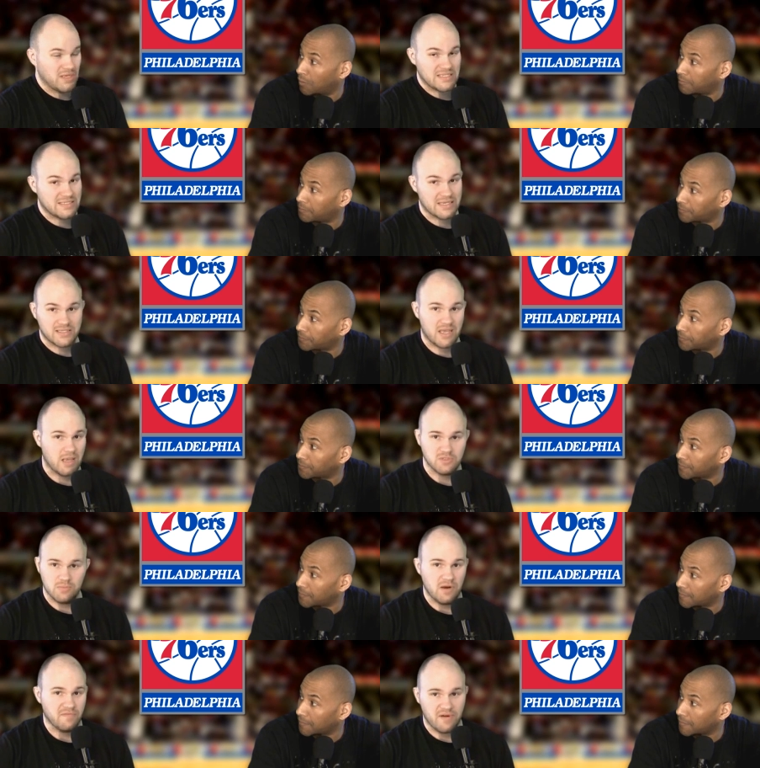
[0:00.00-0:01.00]
Speaker 1: only 6
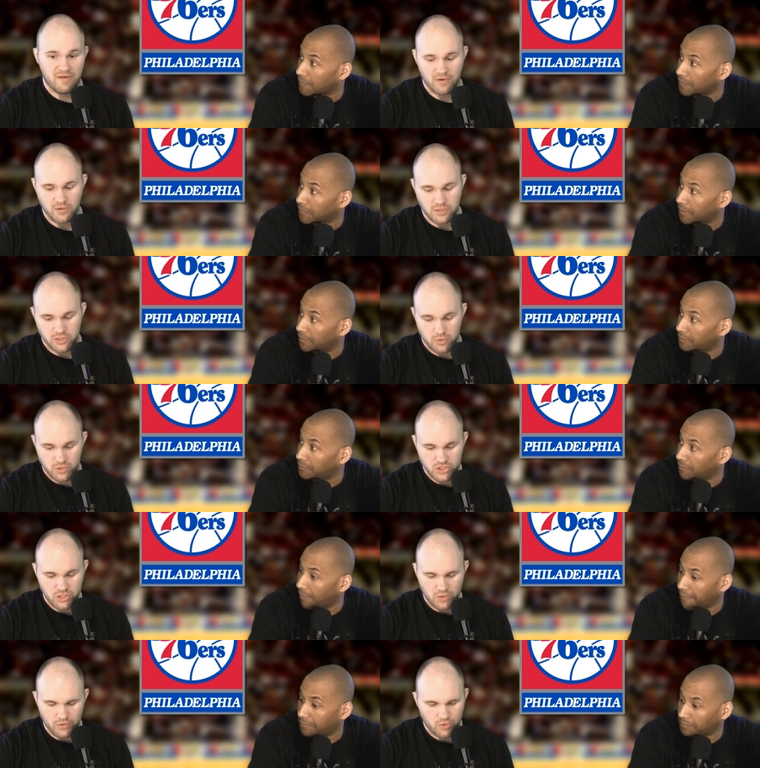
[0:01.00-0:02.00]
games above 500. So they're
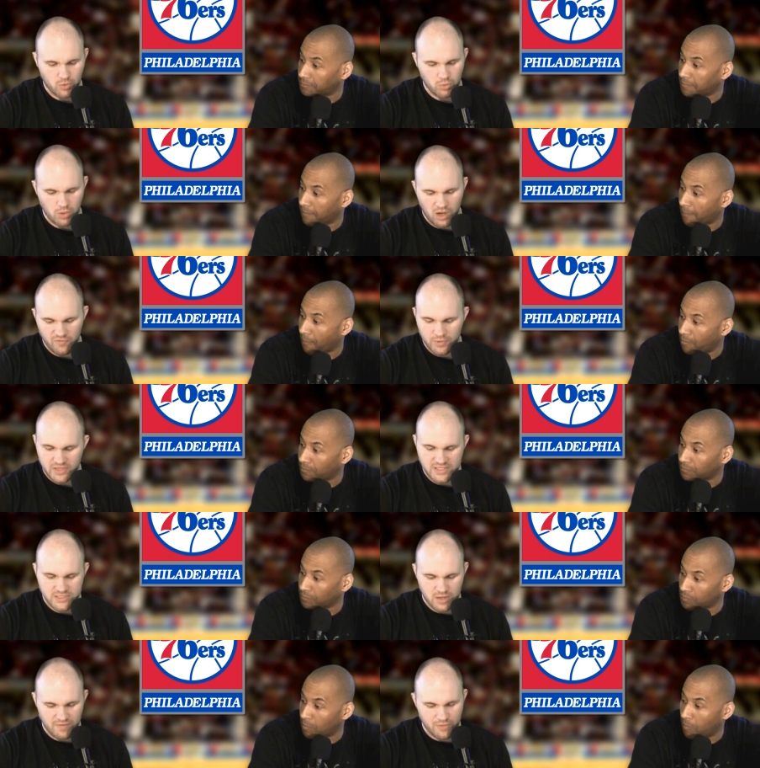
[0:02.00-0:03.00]
starting to cool off, but they
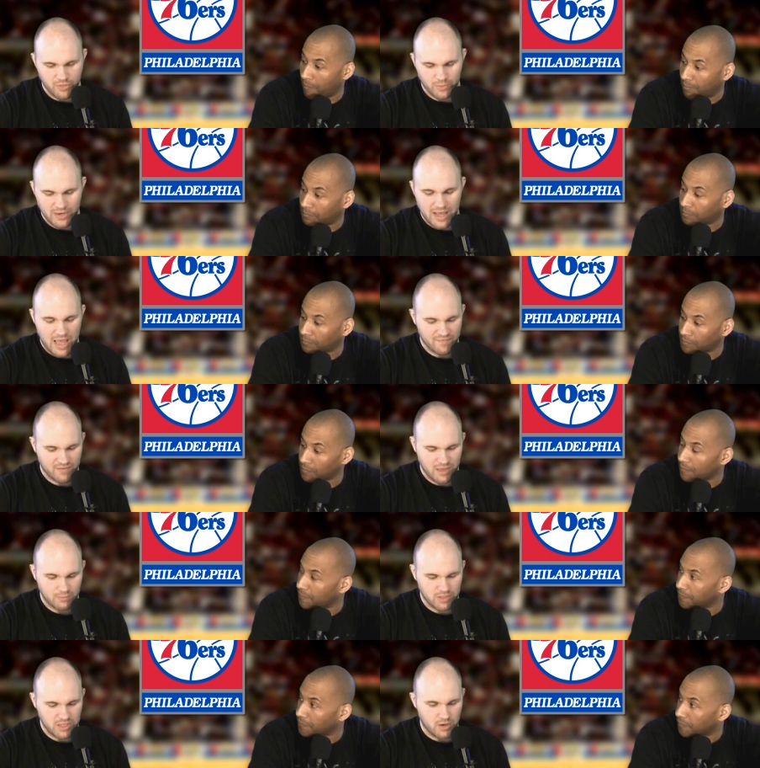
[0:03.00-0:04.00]
still have a
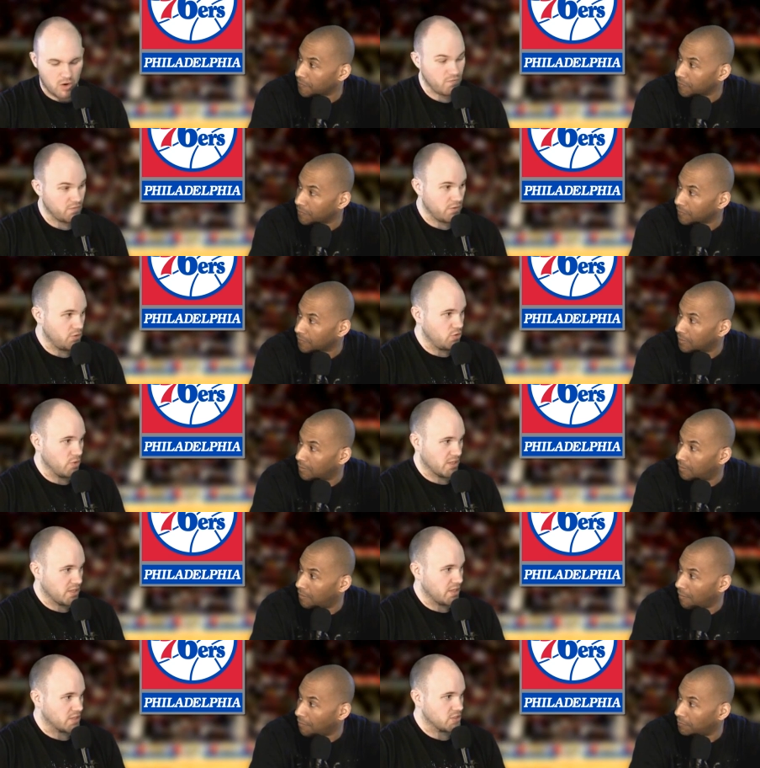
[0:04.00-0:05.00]
3.5-game lead over the New
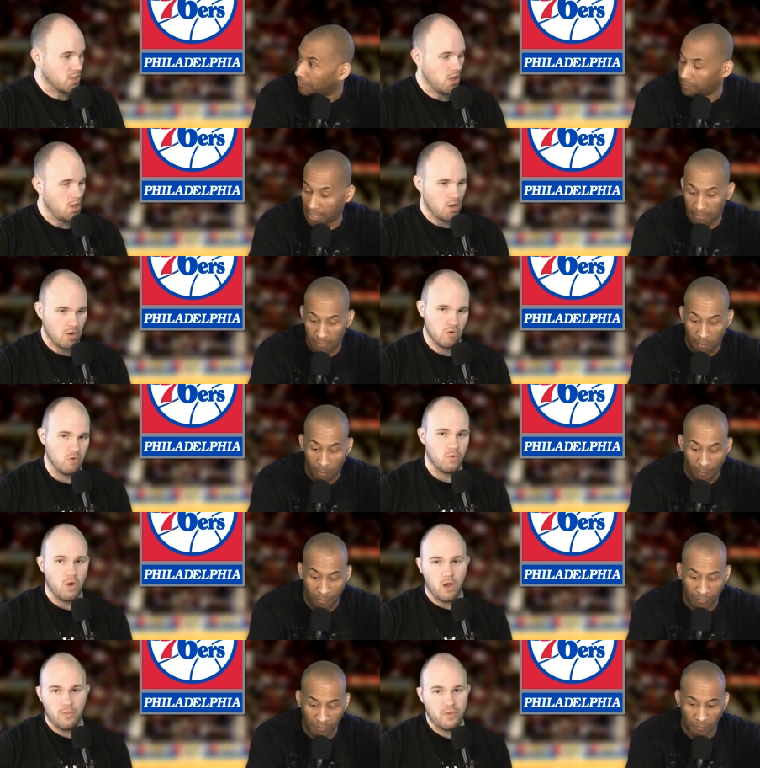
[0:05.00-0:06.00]
York Knicks. Right.
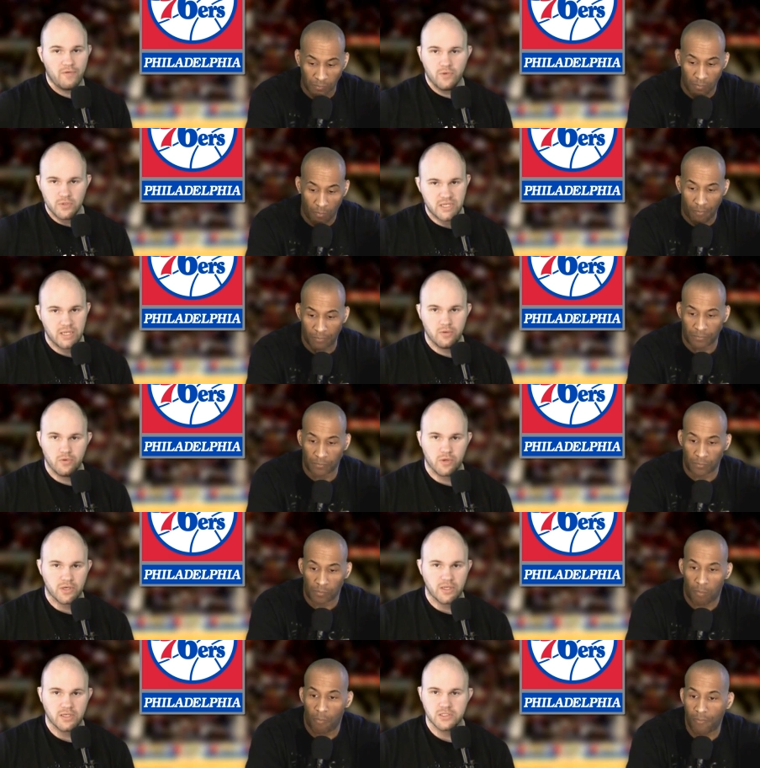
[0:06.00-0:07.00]
Who, if you say New
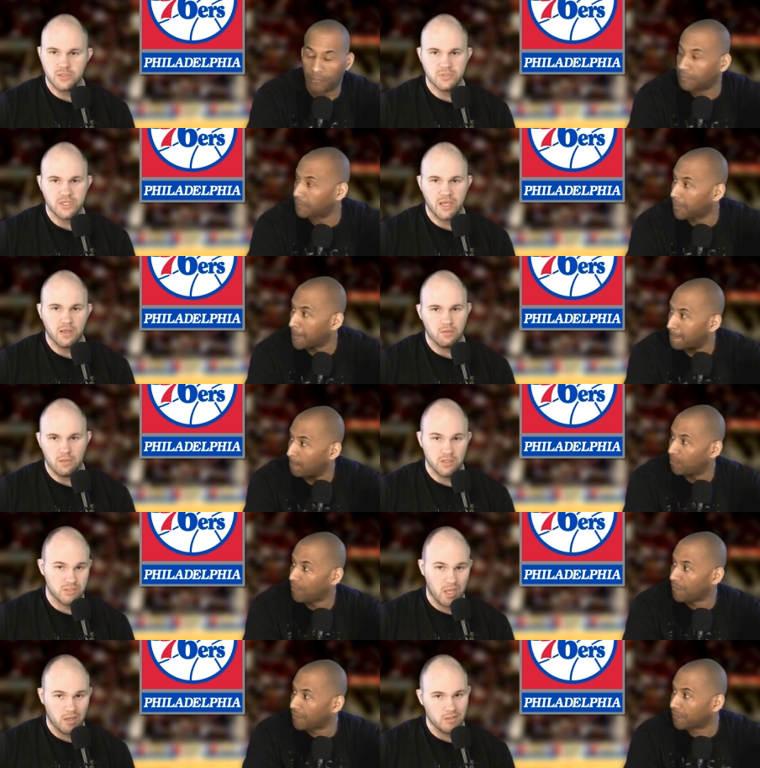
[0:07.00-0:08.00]
York Knicks, you say,
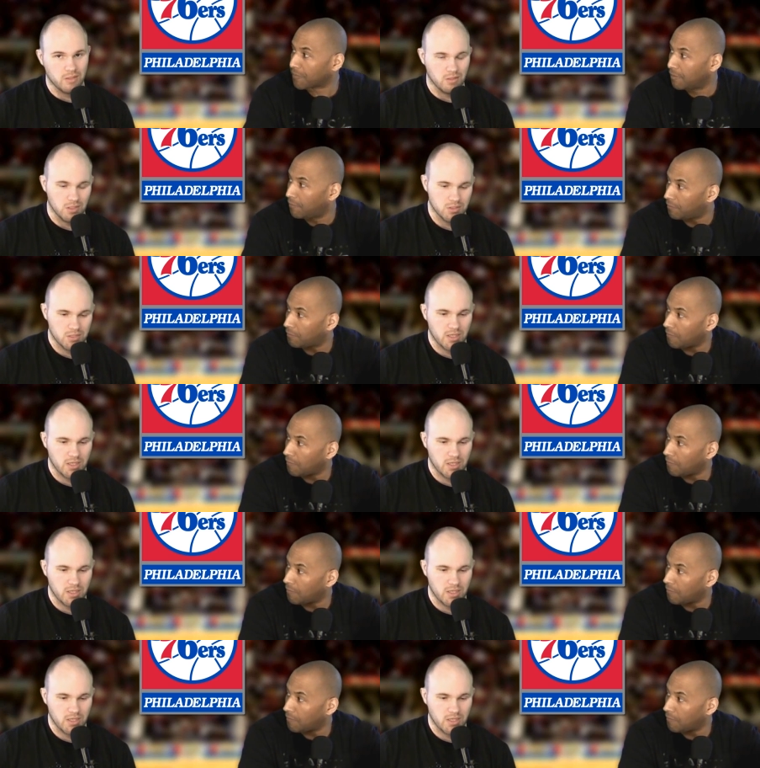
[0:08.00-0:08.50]
Linsanity.